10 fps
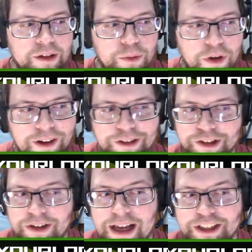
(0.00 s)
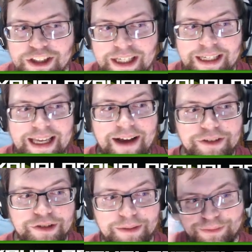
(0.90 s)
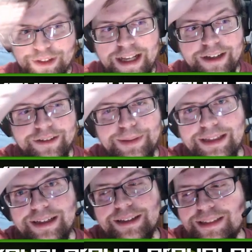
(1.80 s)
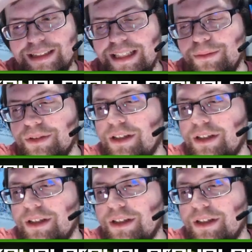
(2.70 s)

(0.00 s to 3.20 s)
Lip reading: We'll also actually encounter him later because he was